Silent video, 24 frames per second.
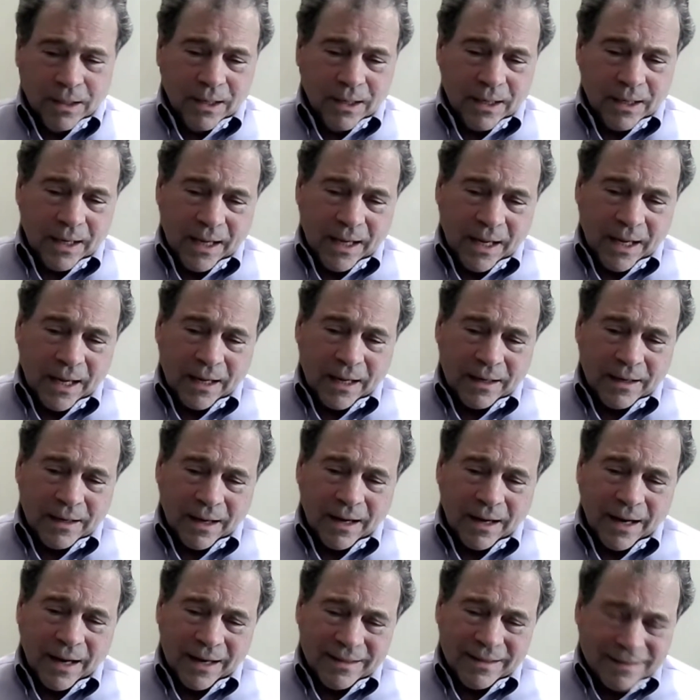And
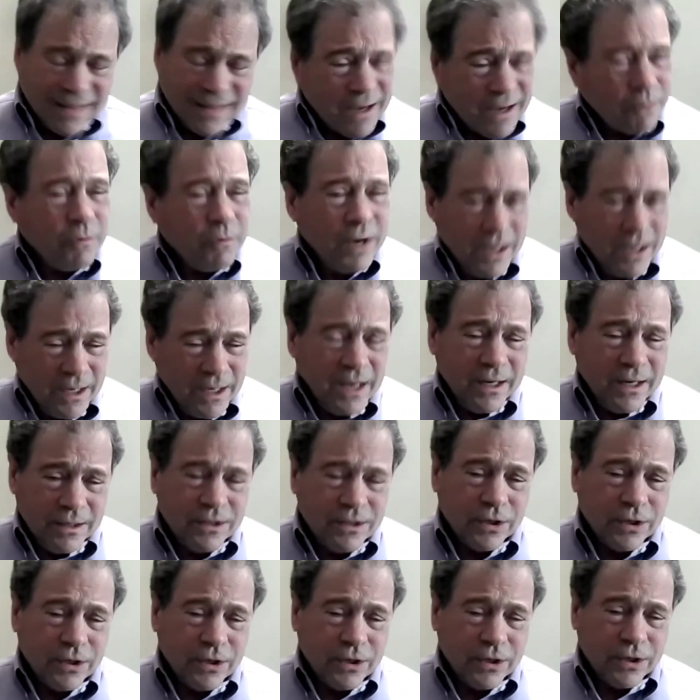I think we need to
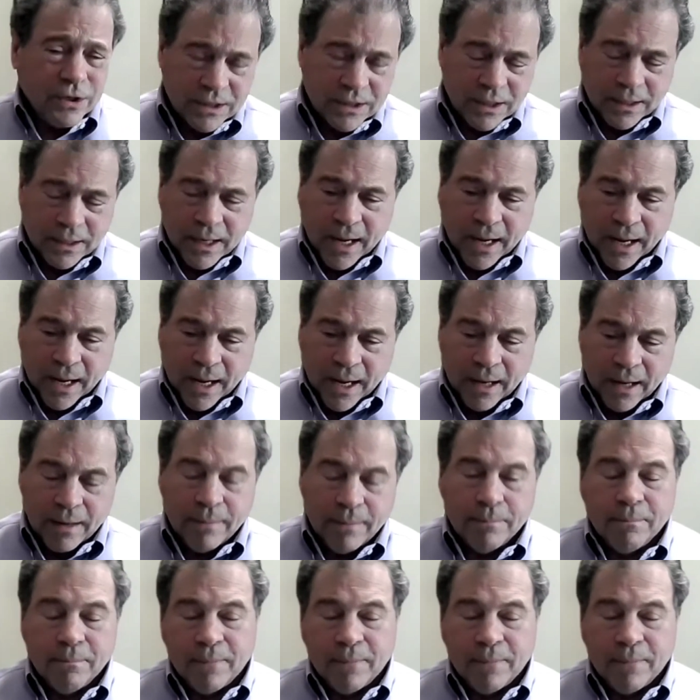do it today.